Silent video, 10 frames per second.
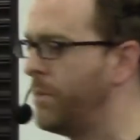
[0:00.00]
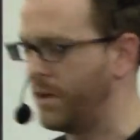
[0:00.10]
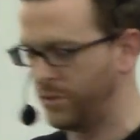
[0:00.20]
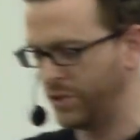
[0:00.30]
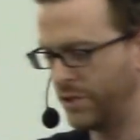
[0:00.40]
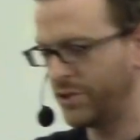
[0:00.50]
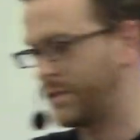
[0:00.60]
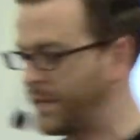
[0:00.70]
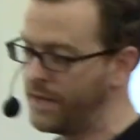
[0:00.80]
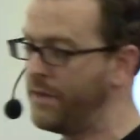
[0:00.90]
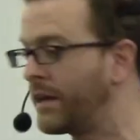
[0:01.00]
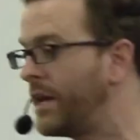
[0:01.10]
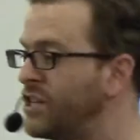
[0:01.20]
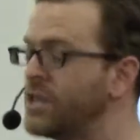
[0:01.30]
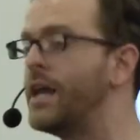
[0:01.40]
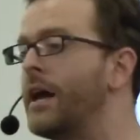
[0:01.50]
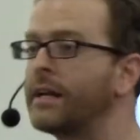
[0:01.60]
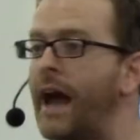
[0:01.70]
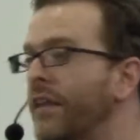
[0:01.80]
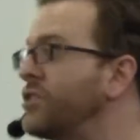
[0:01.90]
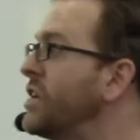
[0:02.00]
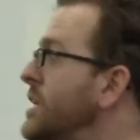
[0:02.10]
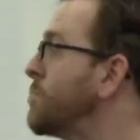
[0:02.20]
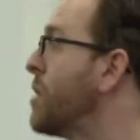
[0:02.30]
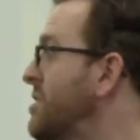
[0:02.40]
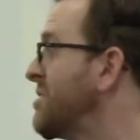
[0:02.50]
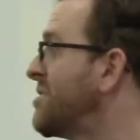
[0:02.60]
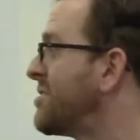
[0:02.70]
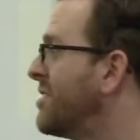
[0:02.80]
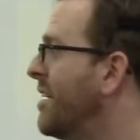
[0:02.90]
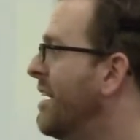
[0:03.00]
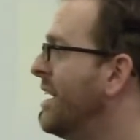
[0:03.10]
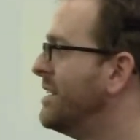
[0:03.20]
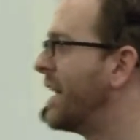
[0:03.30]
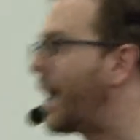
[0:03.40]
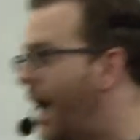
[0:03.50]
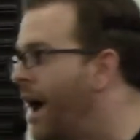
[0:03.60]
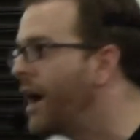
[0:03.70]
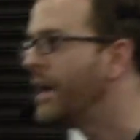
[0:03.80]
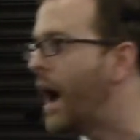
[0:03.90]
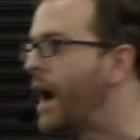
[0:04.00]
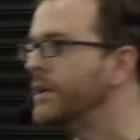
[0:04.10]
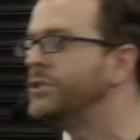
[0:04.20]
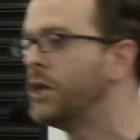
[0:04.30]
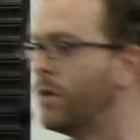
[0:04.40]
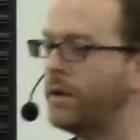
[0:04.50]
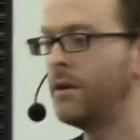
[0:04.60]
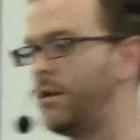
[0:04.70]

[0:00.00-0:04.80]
but she's just sitting in the kitchen, not acknowledging his presence. He's like, hey, honey, how you doing?